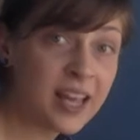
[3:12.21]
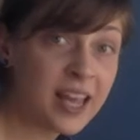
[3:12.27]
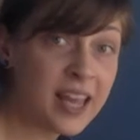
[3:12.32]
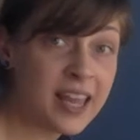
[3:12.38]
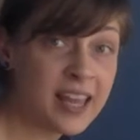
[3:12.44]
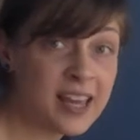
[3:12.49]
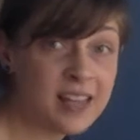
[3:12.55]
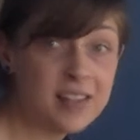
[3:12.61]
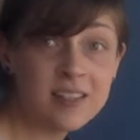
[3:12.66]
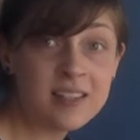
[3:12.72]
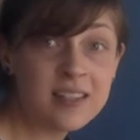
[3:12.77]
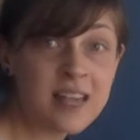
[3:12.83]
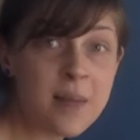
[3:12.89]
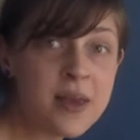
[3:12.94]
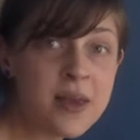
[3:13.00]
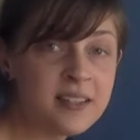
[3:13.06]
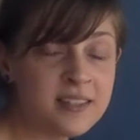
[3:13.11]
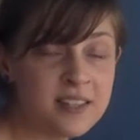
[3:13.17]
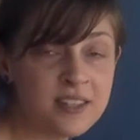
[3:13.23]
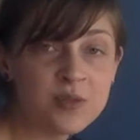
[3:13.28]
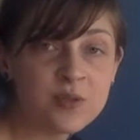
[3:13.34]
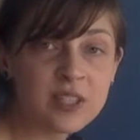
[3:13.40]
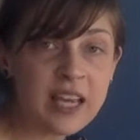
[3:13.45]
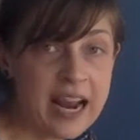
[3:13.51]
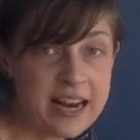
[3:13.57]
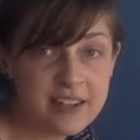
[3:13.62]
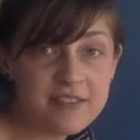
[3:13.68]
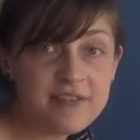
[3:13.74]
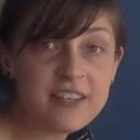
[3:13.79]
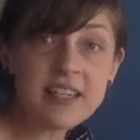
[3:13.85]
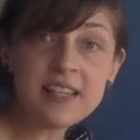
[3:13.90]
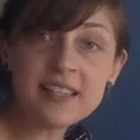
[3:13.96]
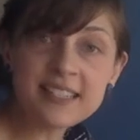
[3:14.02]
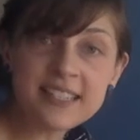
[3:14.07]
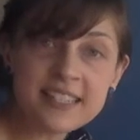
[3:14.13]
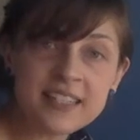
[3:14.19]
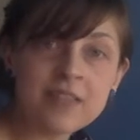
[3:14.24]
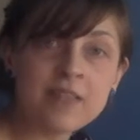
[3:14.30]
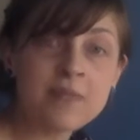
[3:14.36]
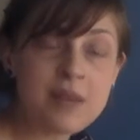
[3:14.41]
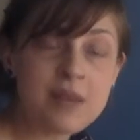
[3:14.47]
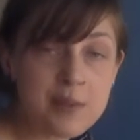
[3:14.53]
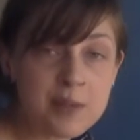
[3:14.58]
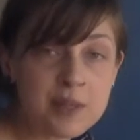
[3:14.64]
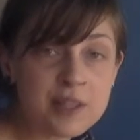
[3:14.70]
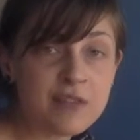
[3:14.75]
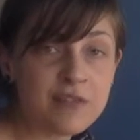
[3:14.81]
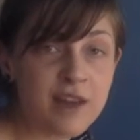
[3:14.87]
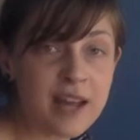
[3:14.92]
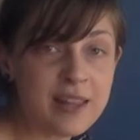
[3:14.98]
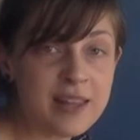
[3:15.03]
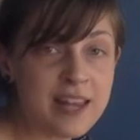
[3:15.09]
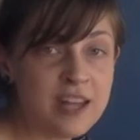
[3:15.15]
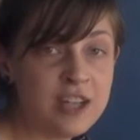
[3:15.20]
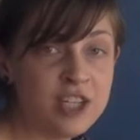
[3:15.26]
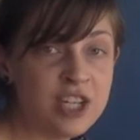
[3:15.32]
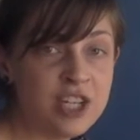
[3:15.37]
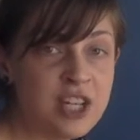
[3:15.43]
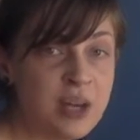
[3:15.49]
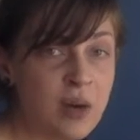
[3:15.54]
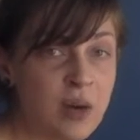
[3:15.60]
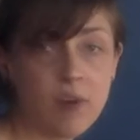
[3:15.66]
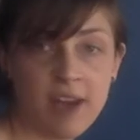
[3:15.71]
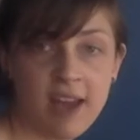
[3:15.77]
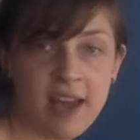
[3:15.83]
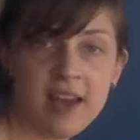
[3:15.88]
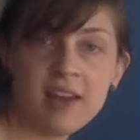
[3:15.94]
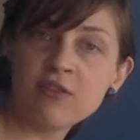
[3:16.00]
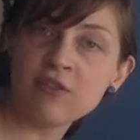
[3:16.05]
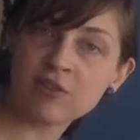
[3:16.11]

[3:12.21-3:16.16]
And that makes this kind of easy to be able to find that G, okay?